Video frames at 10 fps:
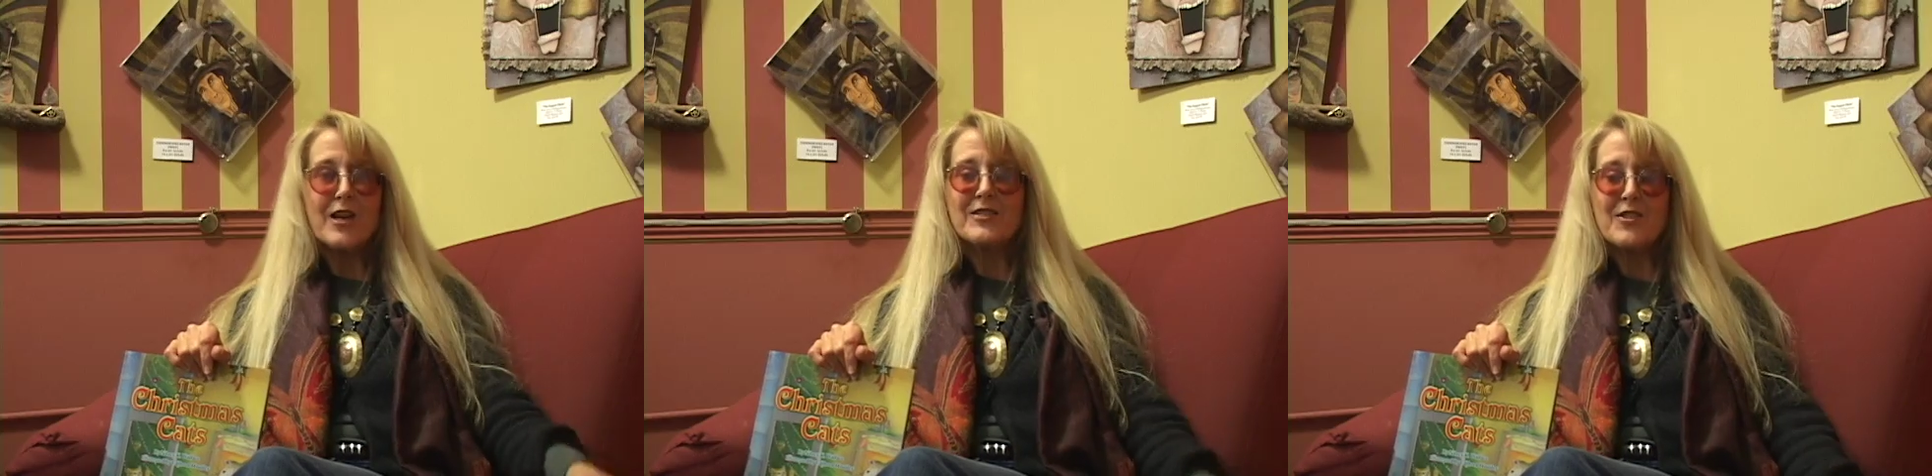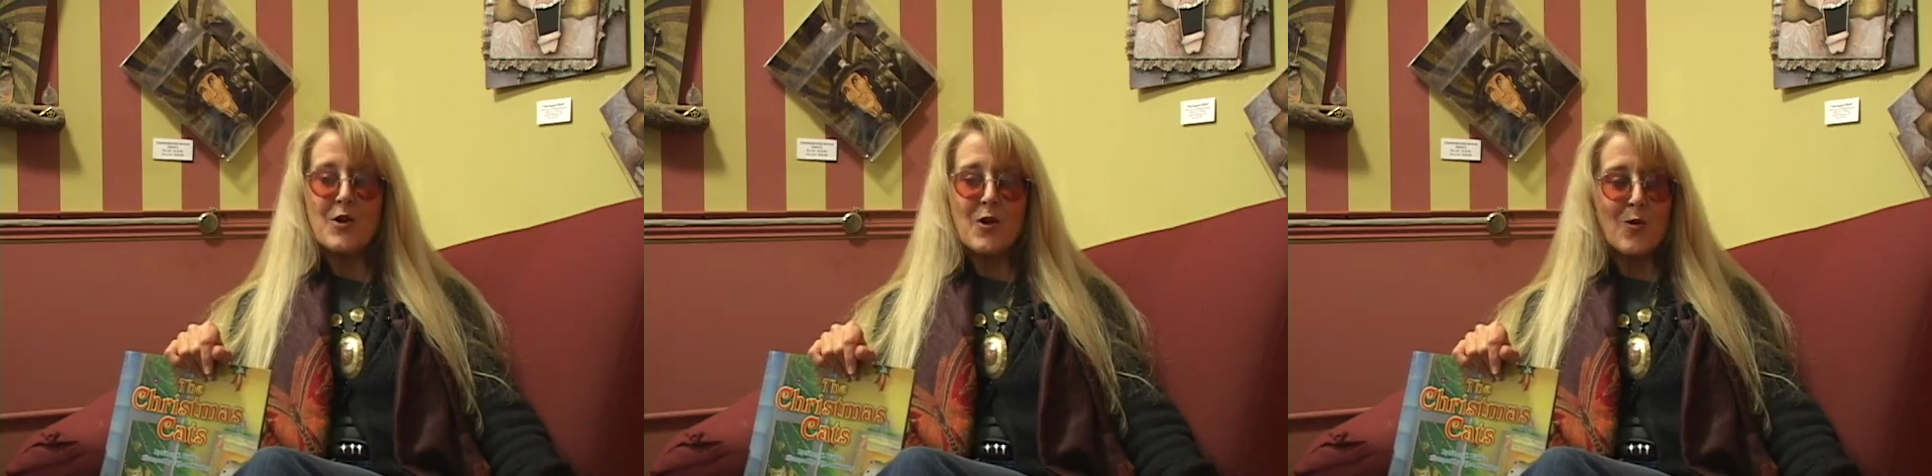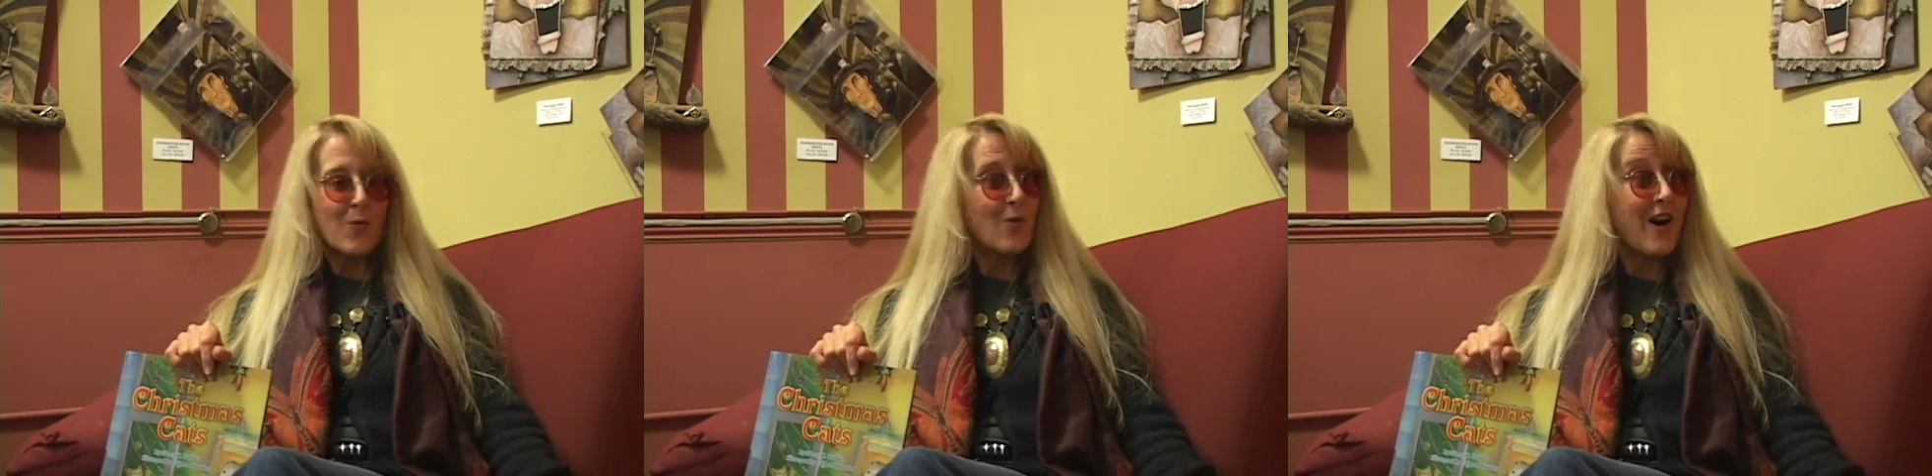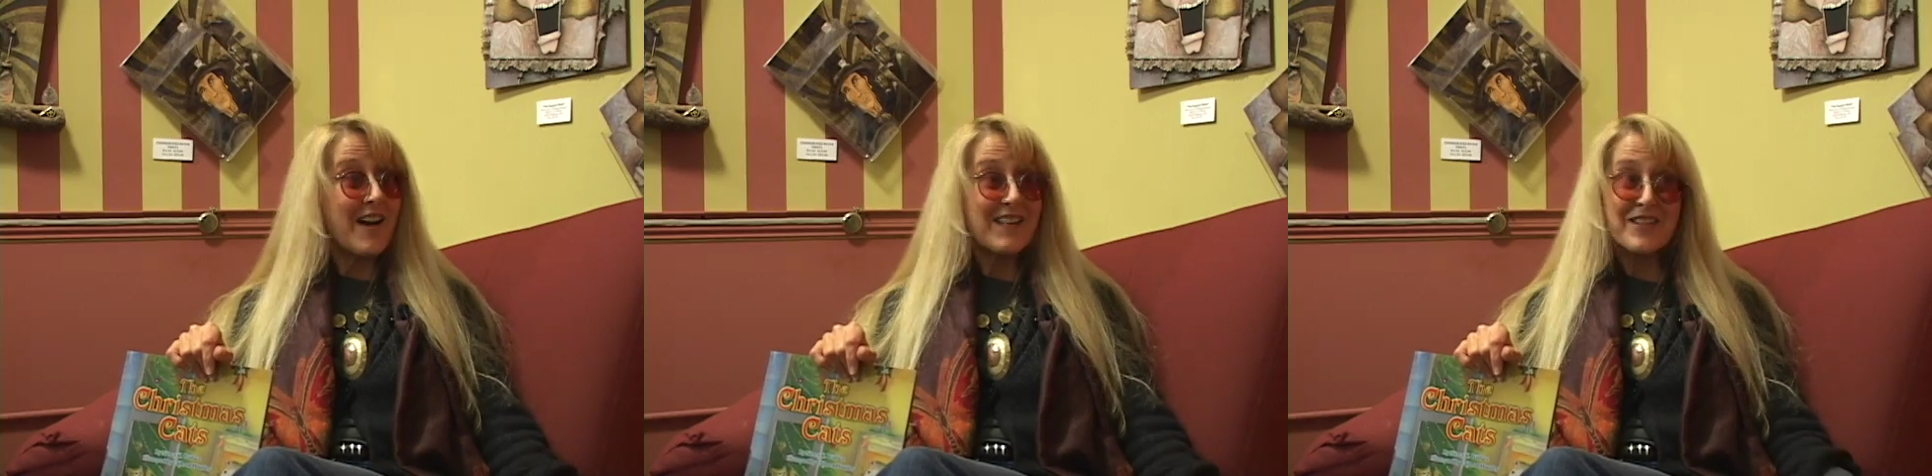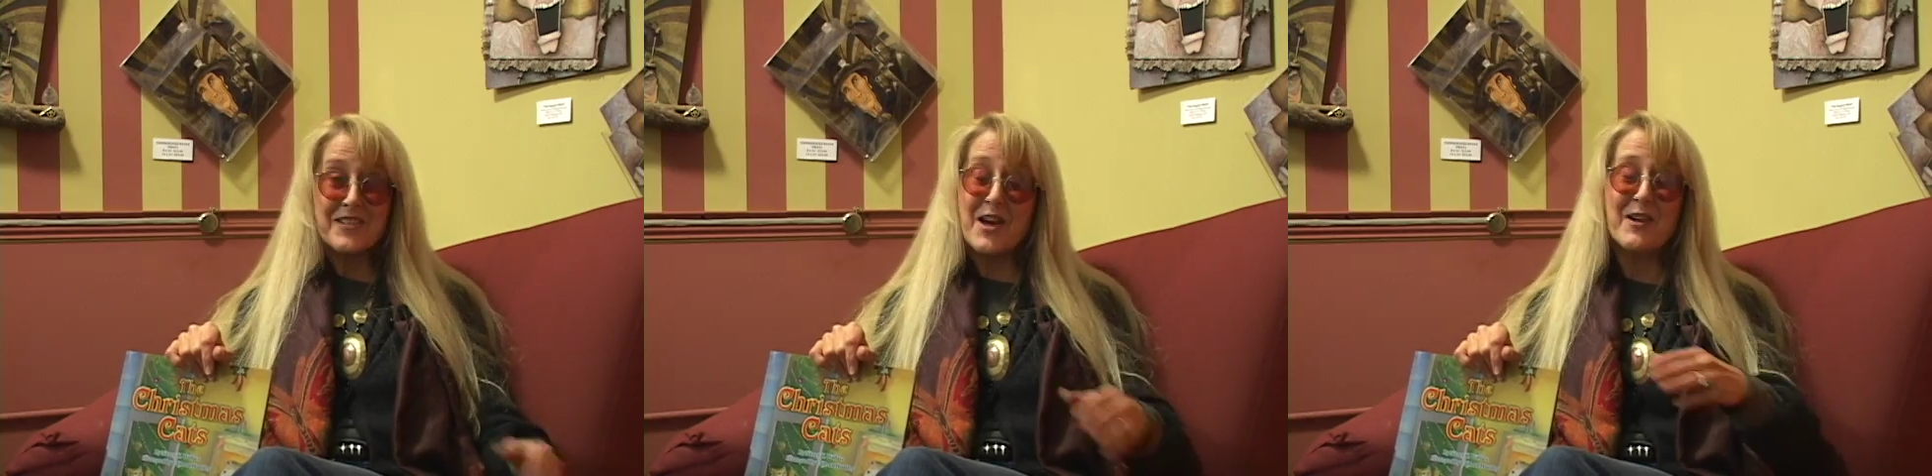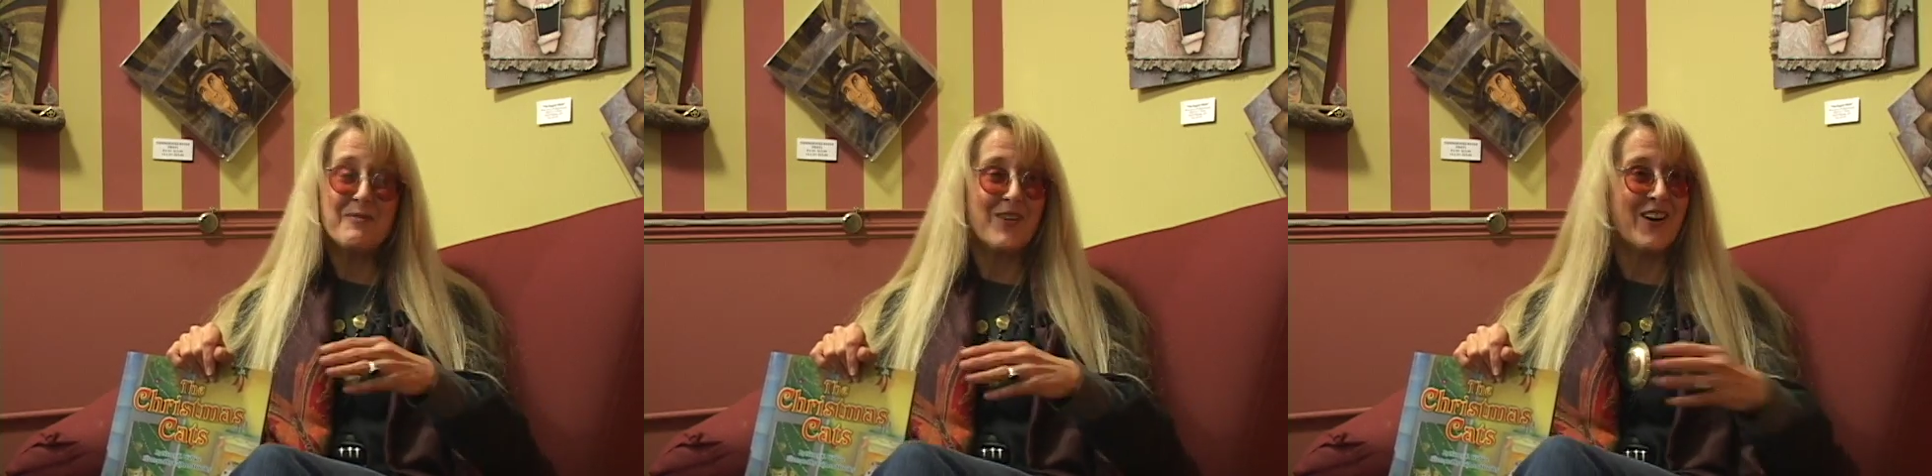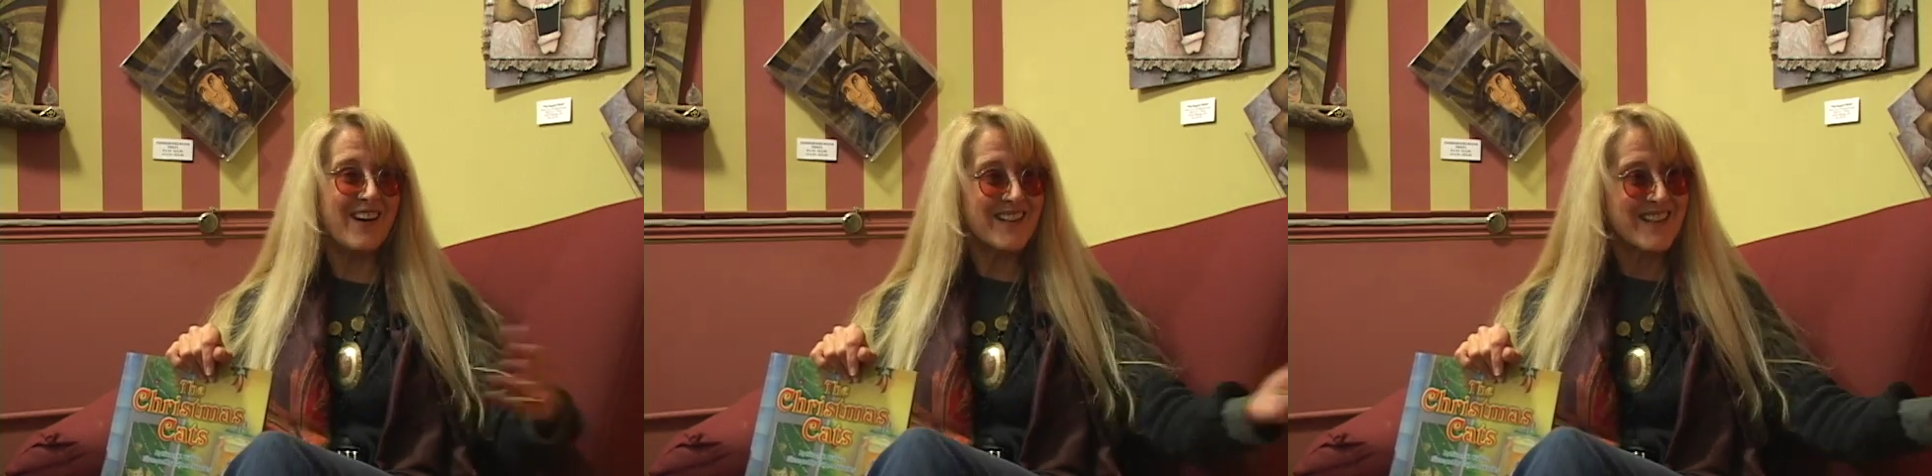No. Why? Because I'm
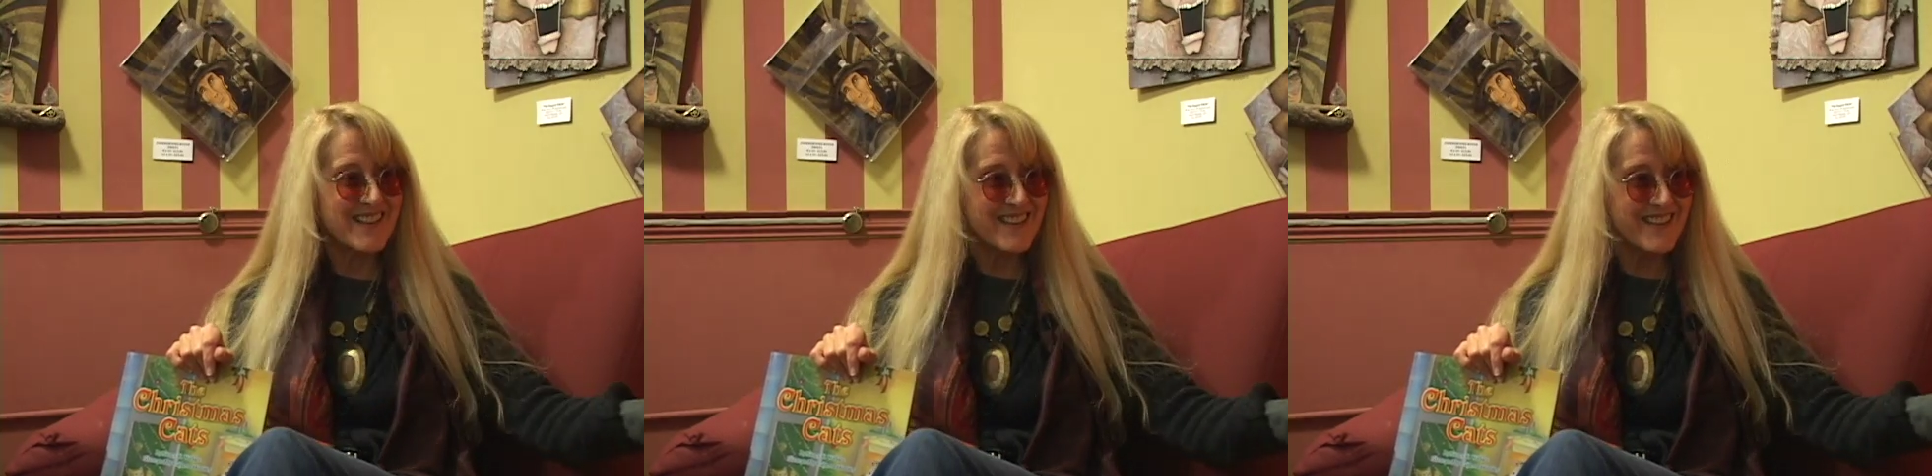walking around.